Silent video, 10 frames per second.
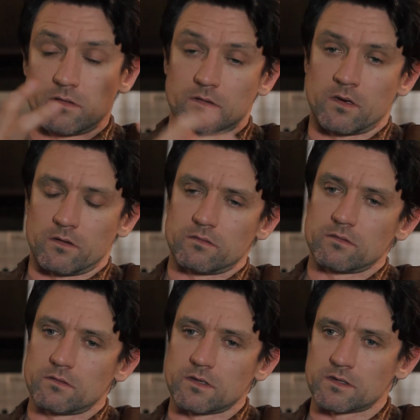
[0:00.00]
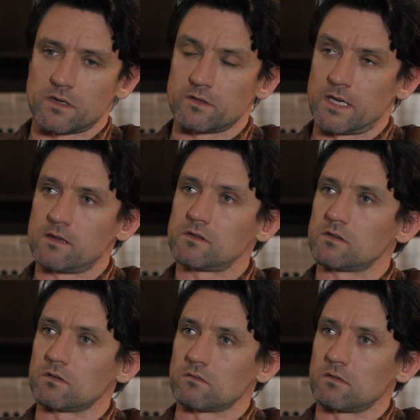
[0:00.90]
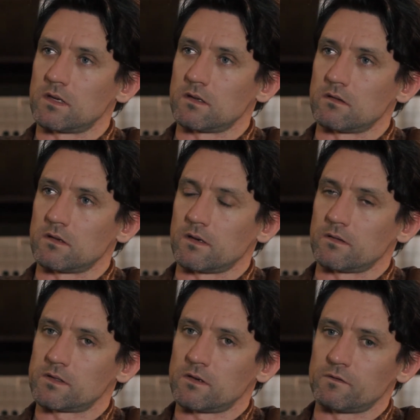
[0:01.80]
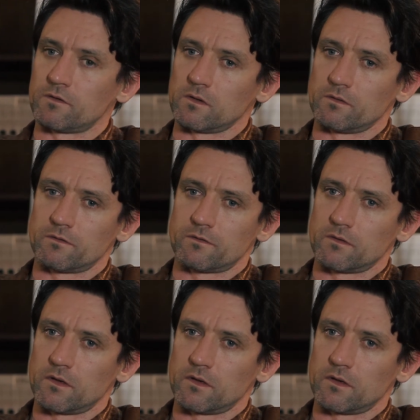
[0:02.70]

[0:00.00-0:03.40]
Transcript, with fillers: you know, just so dense and, and uh, so full of,